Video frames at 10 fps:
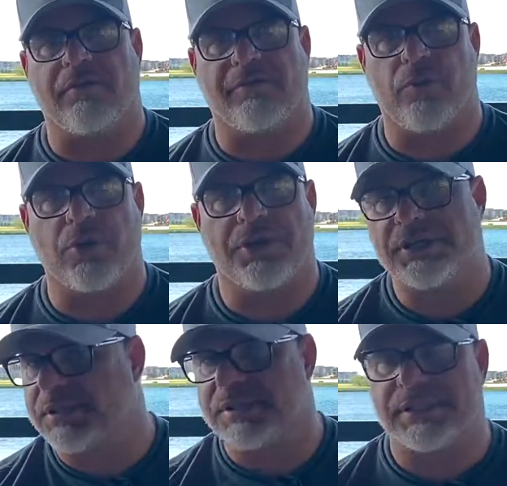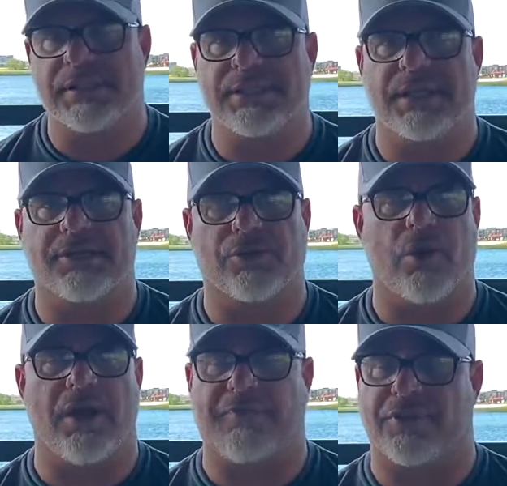for distances. It's
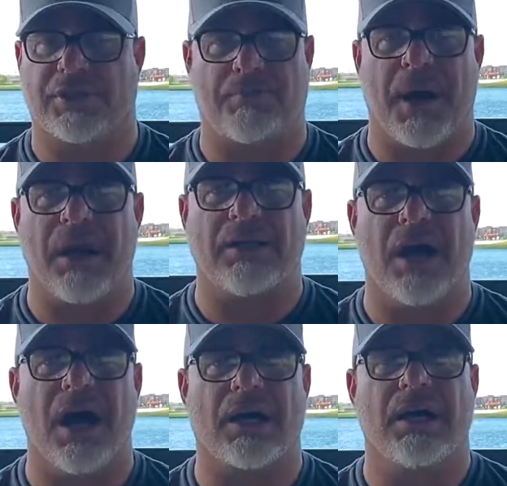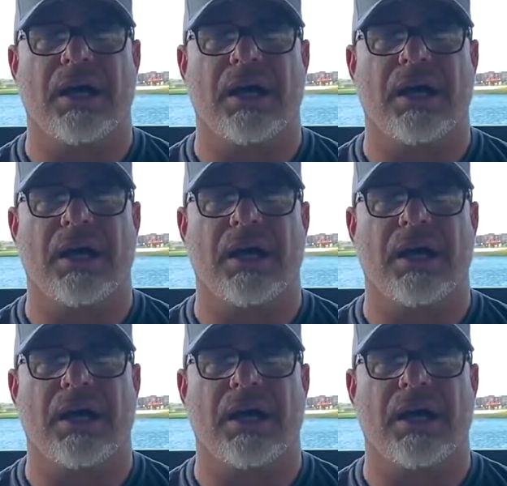great for spot lock.